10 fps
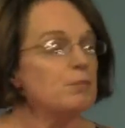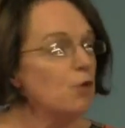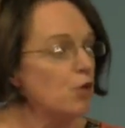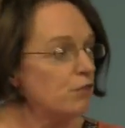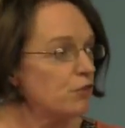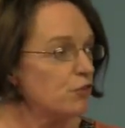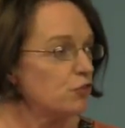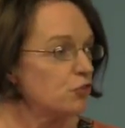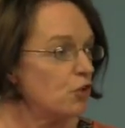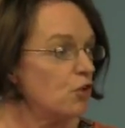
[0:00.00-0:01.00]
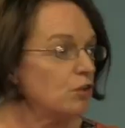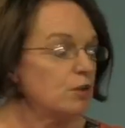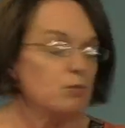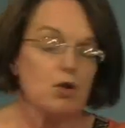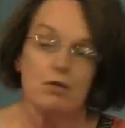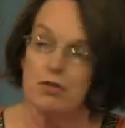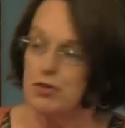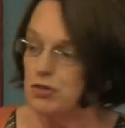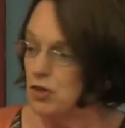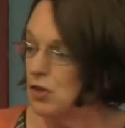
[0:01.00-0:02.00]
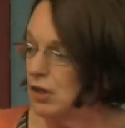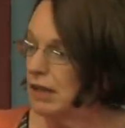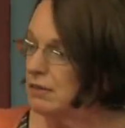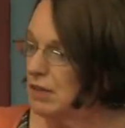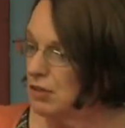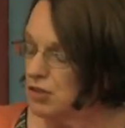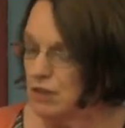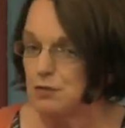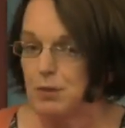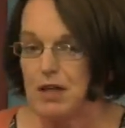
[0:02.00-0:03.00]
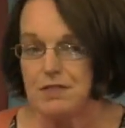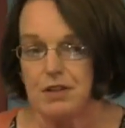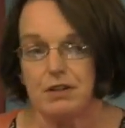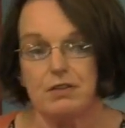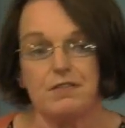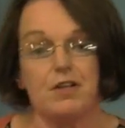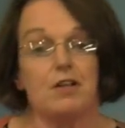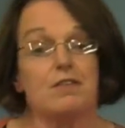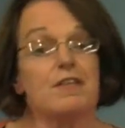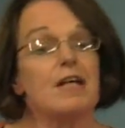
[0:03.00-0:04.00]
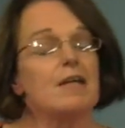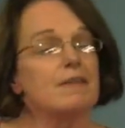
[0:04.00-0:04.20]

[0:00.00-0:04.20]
The more of us who talk, the more of us who talk and, and express our concerns,